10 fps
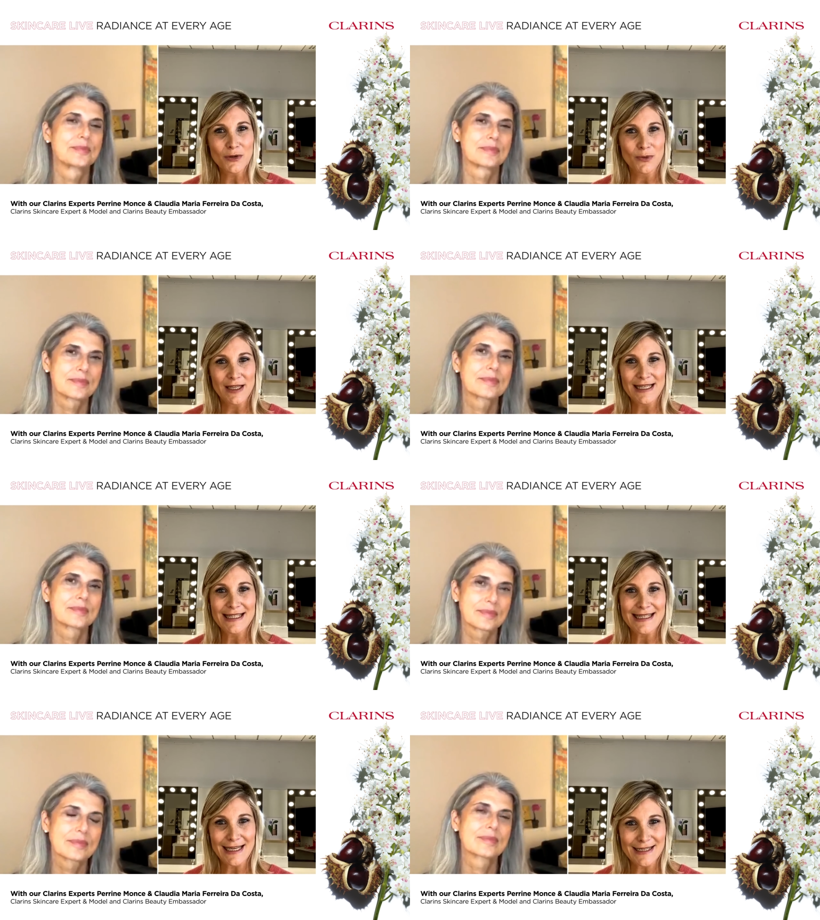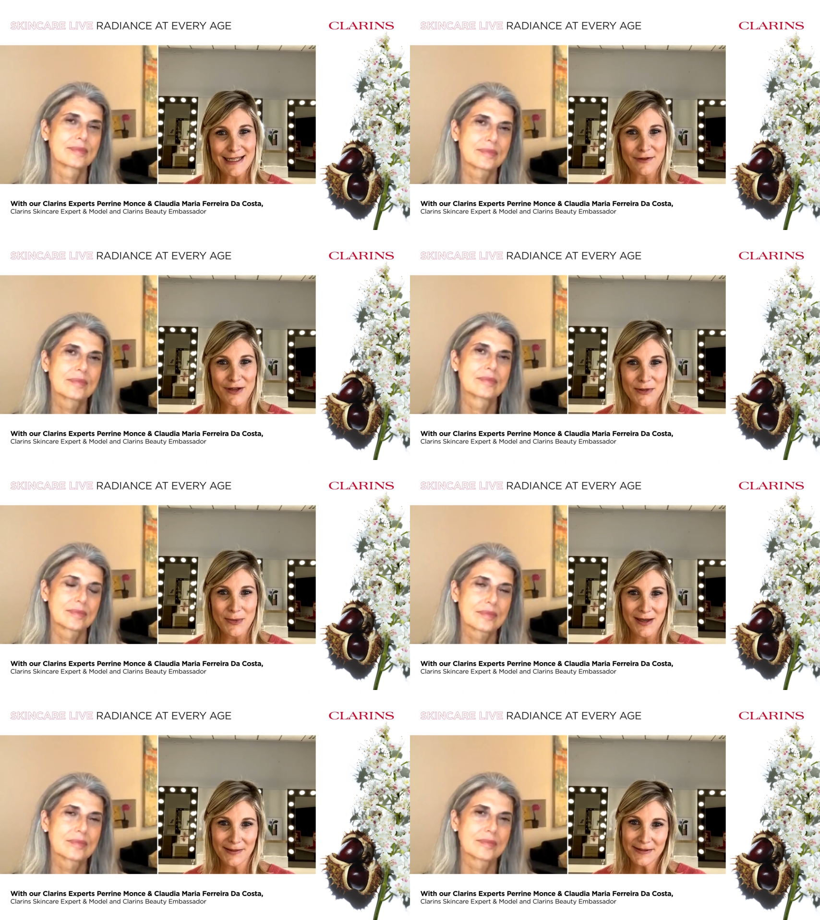Speaker 1: So really stay safe
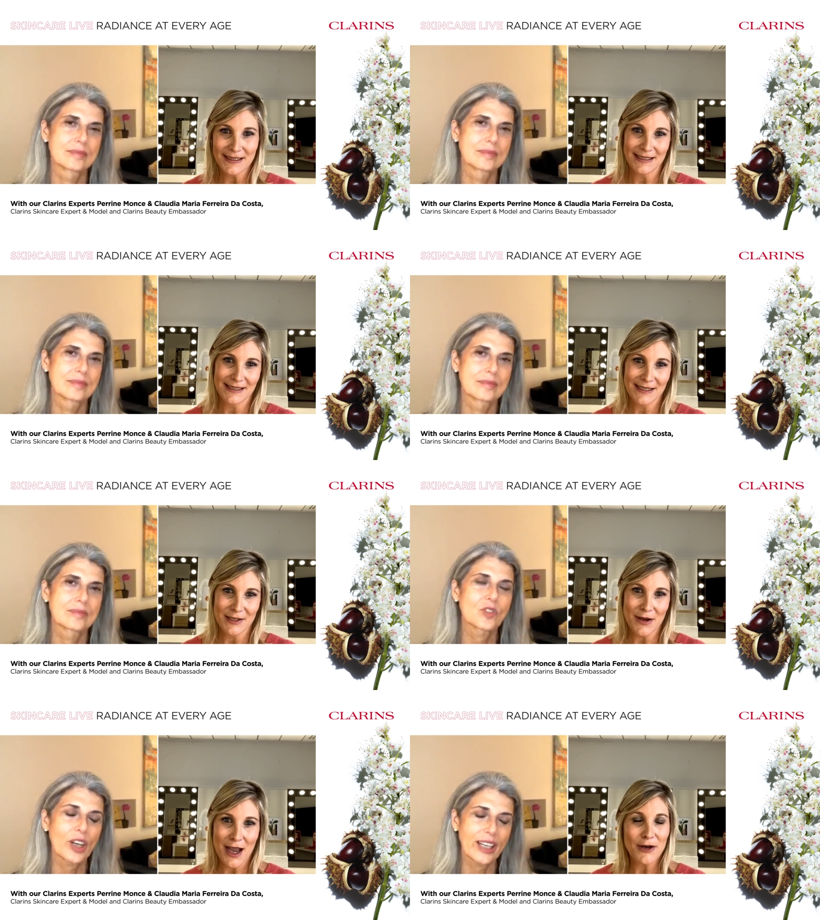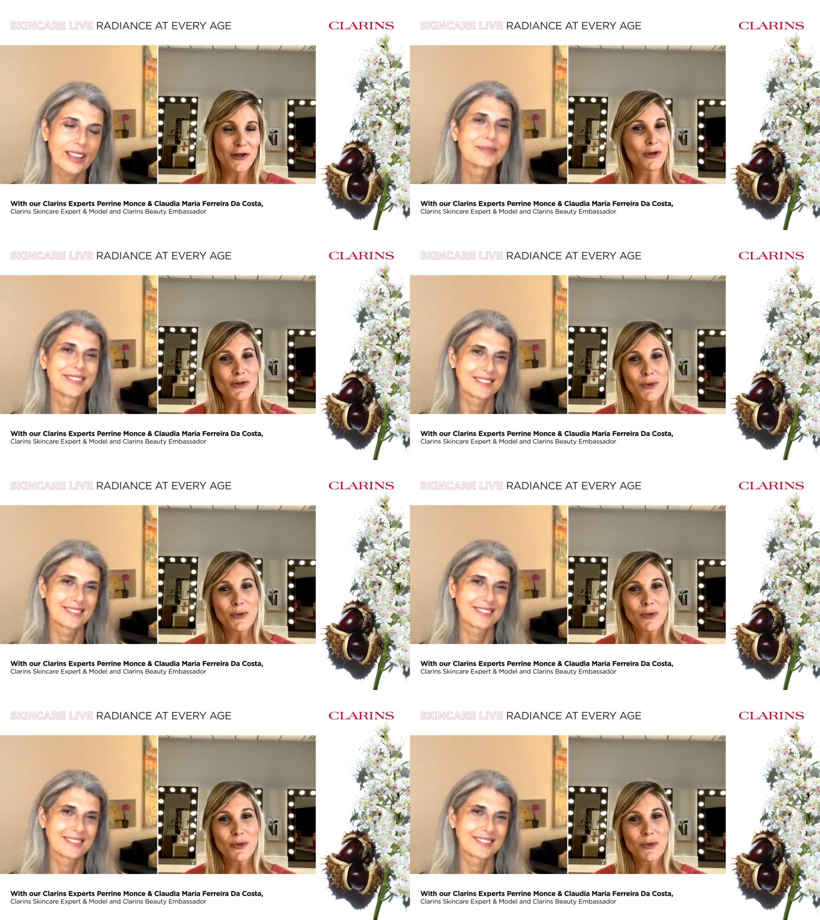as well. And uh, right.